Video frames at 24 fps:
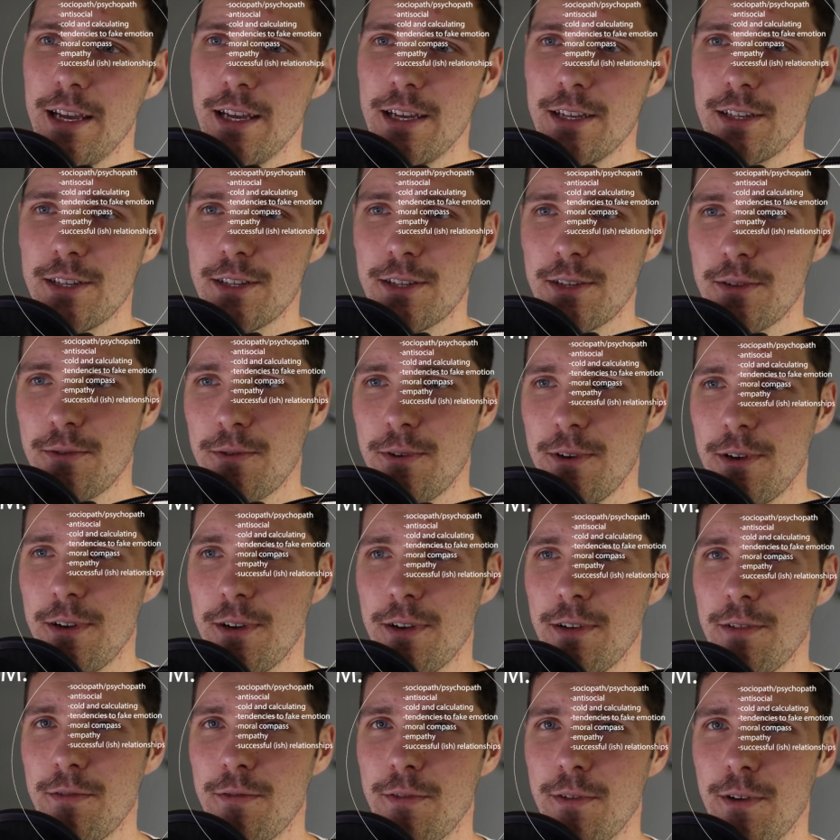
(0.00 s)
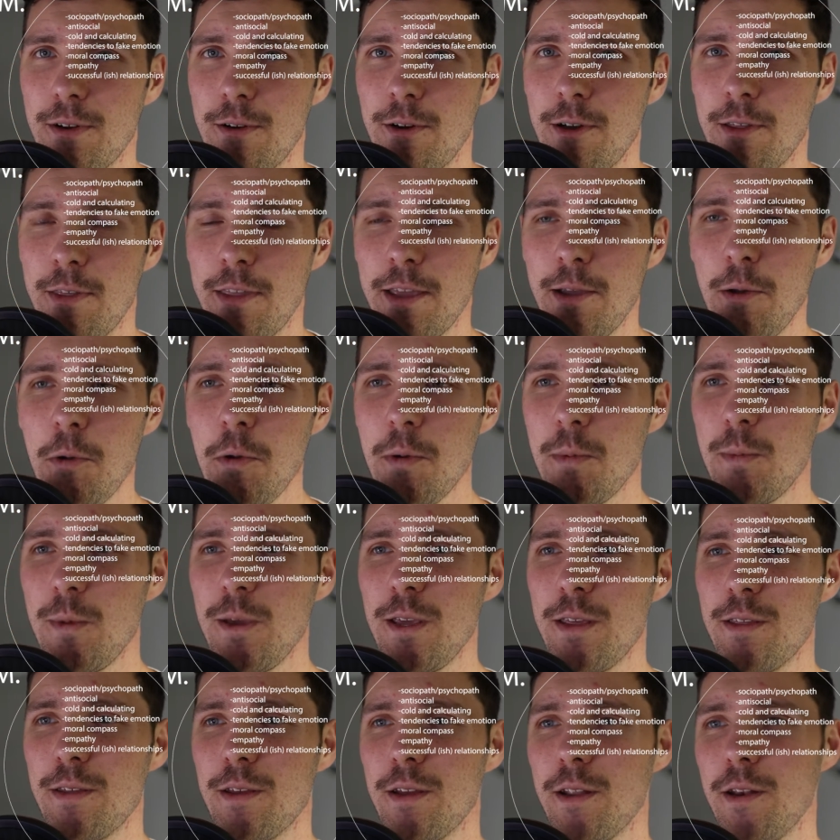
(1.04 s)
sort of, they would
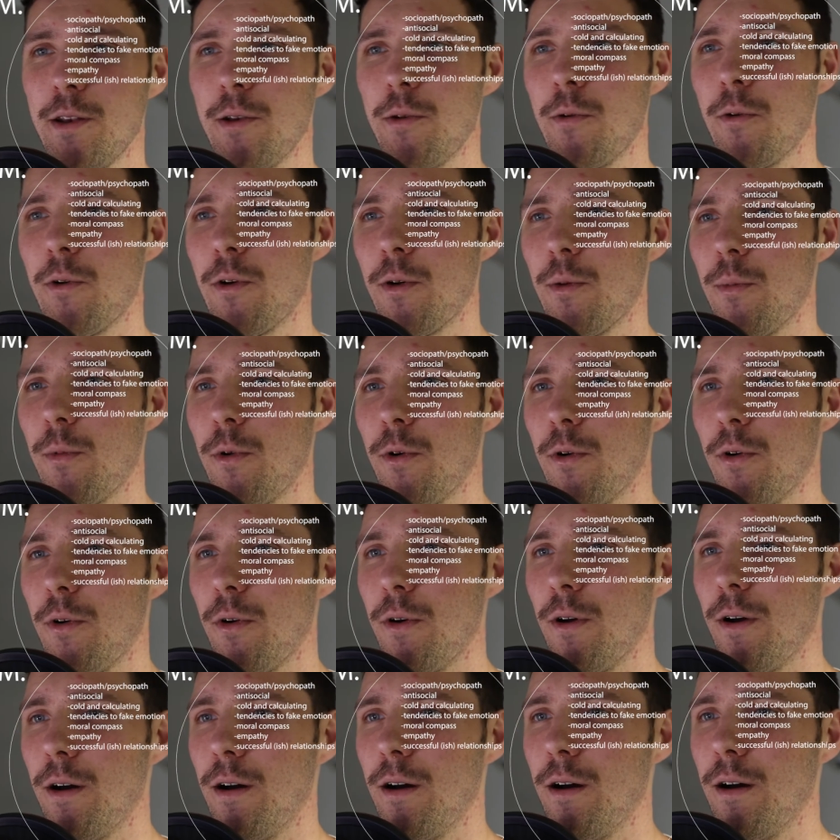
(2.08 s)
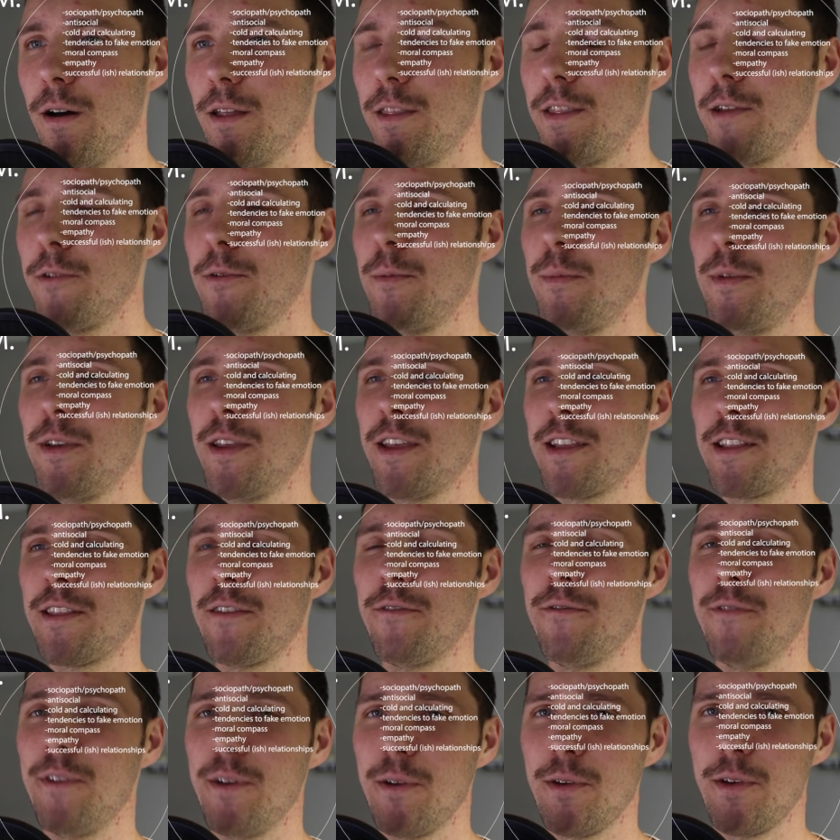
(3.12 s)
be the normal, they would be like the
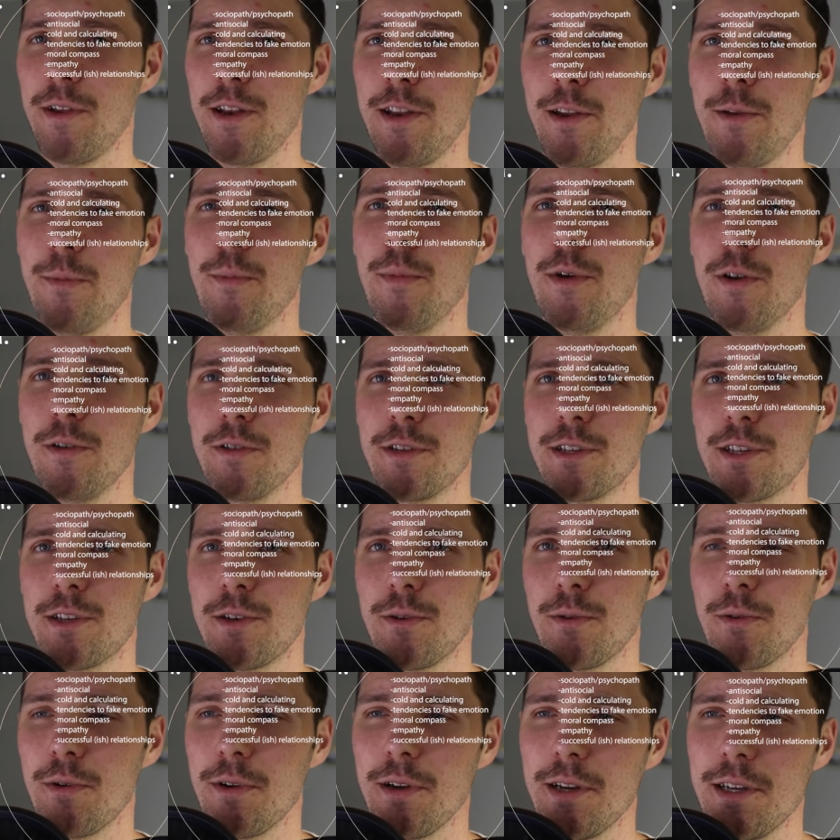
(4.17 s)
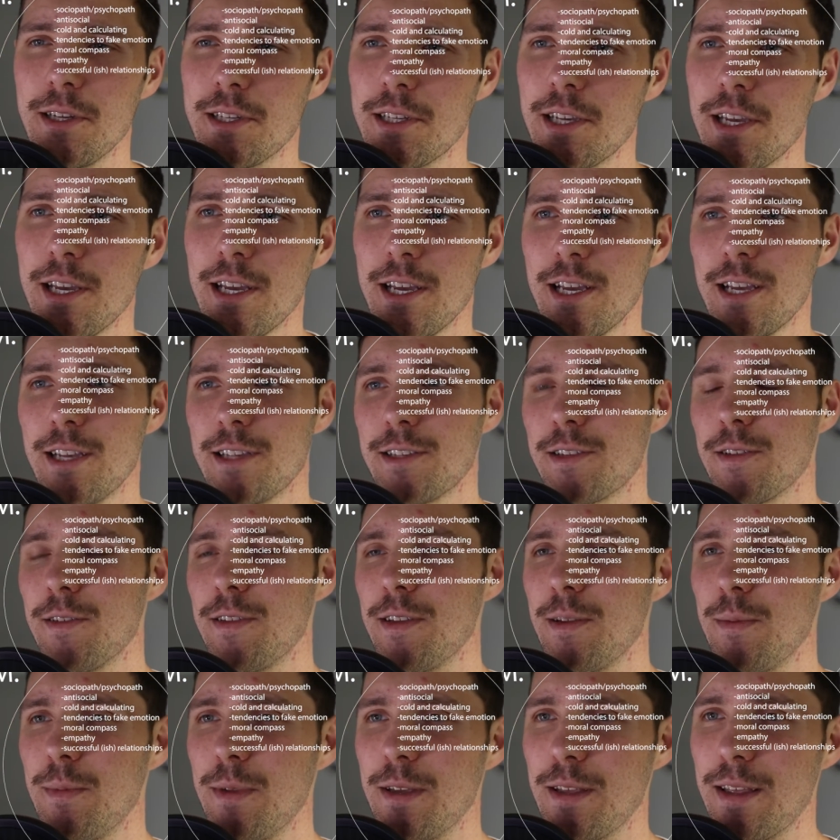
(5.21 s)
villain in most stories. So
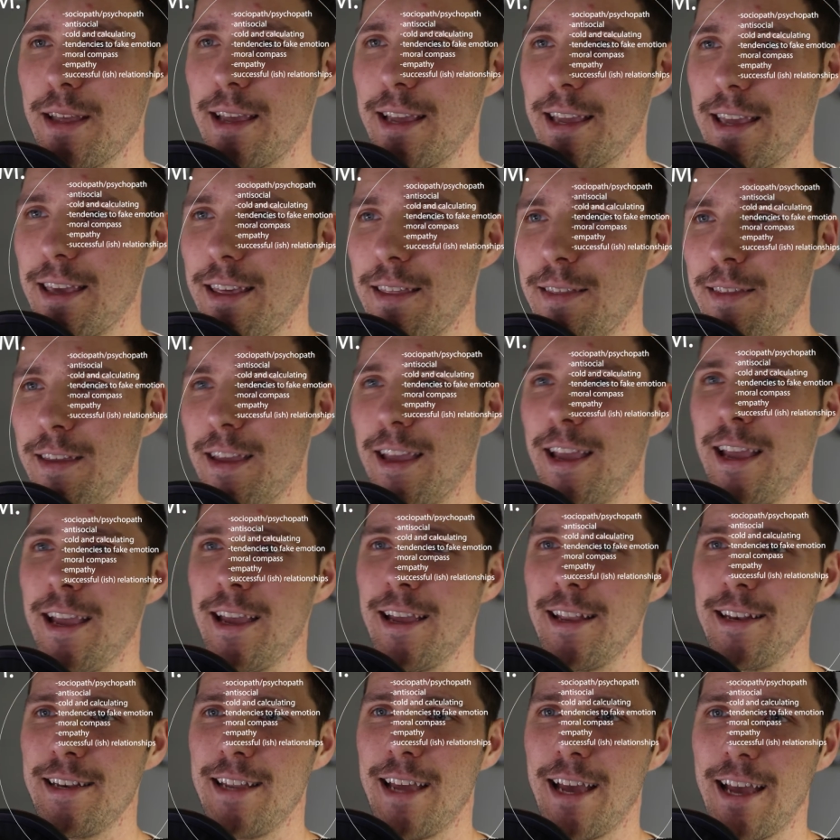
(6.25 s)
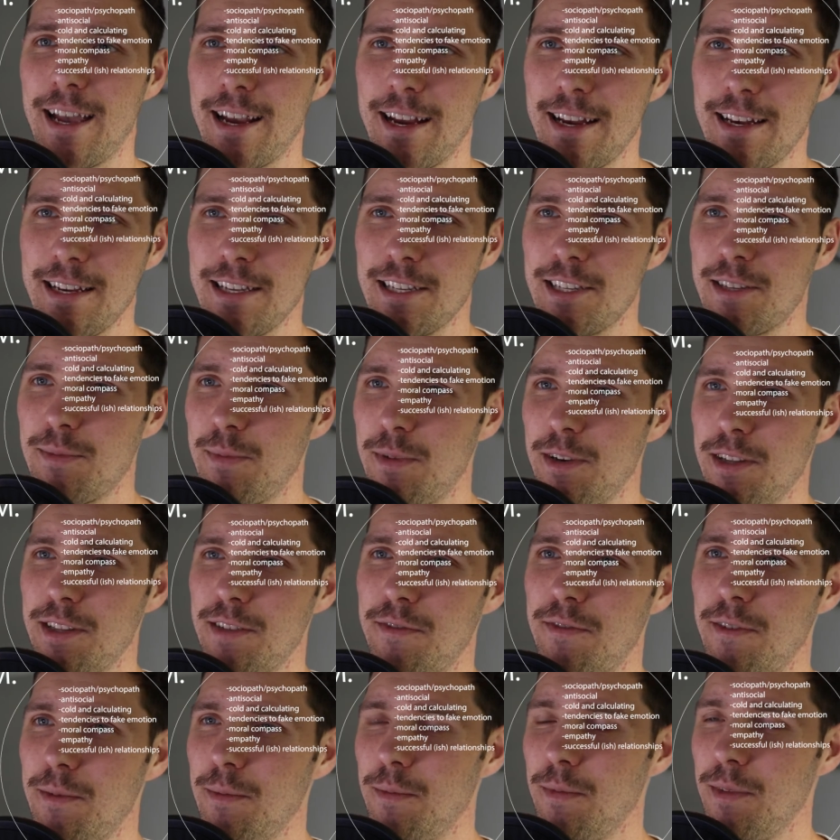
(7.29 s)
they'd be like the antagonist, but it's
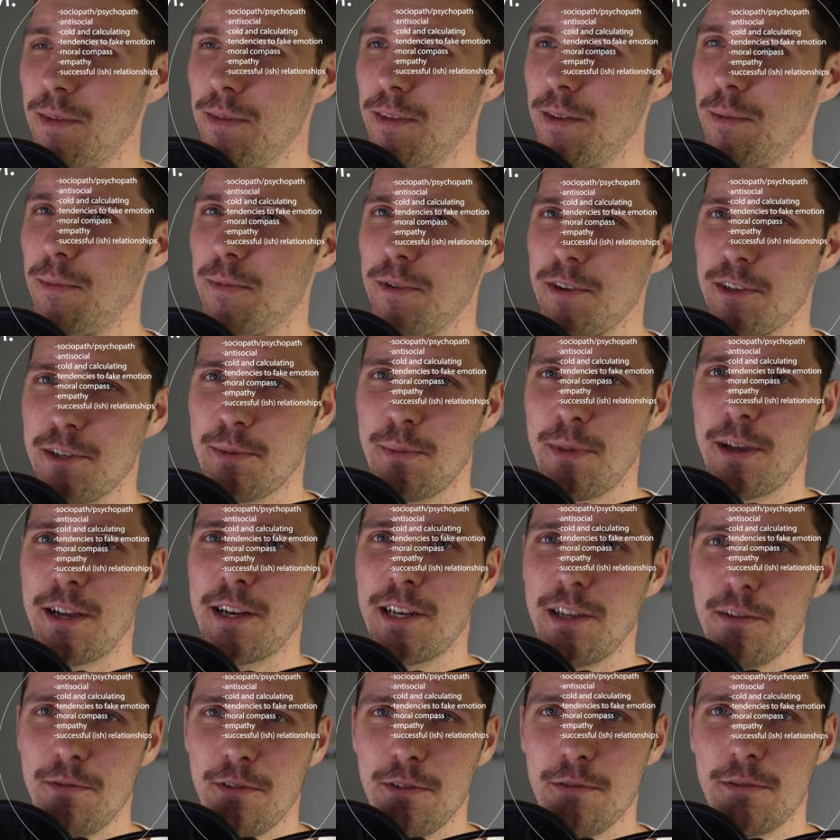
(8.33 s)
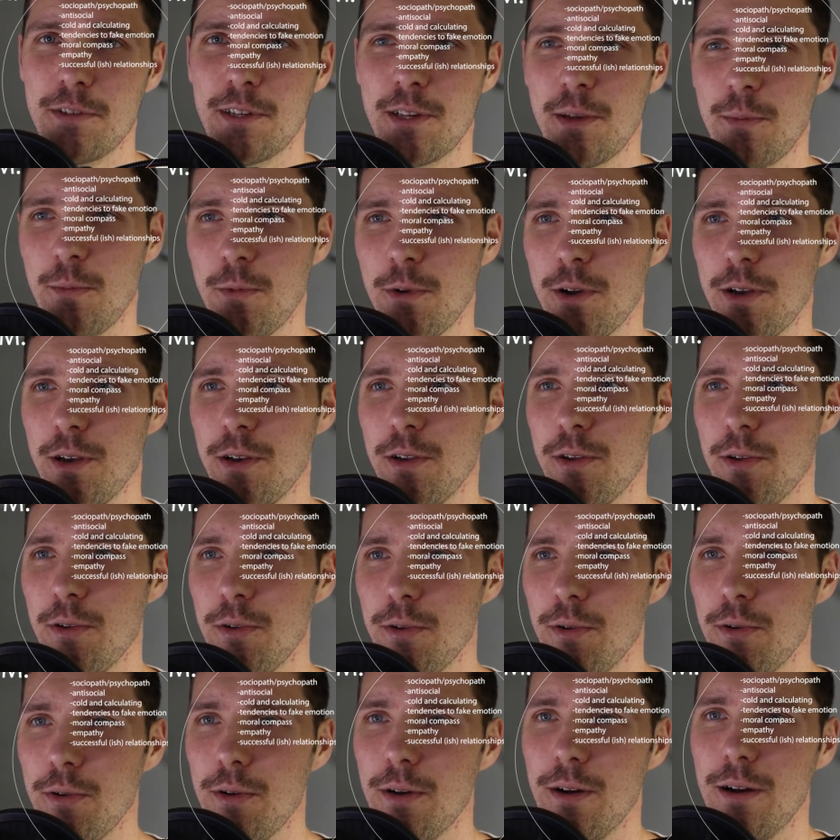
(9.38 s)
from the perspective of someone
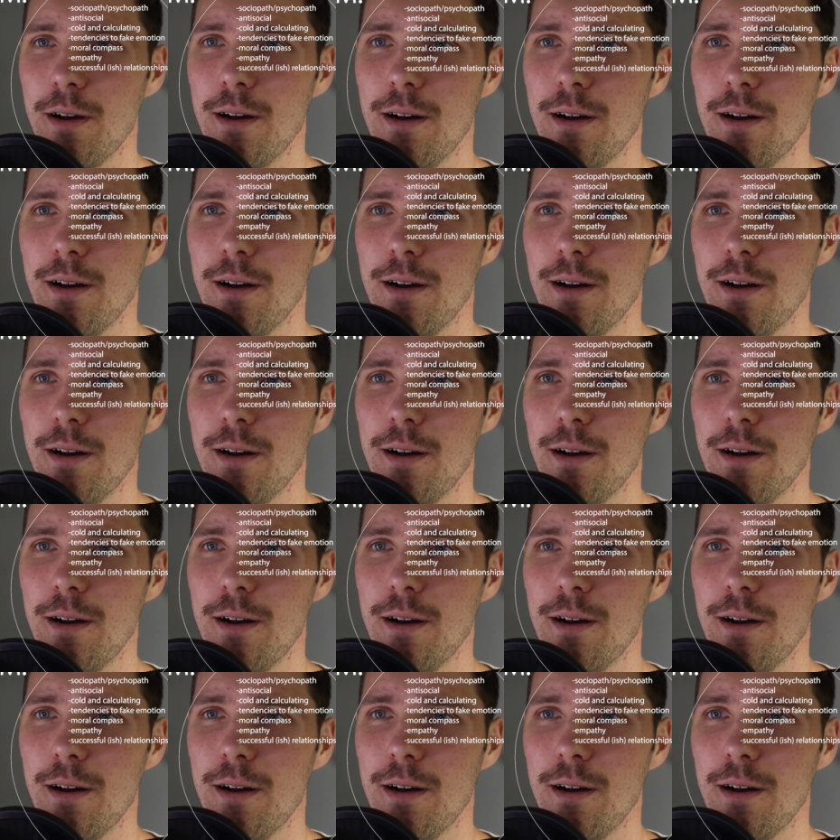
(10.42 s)
who,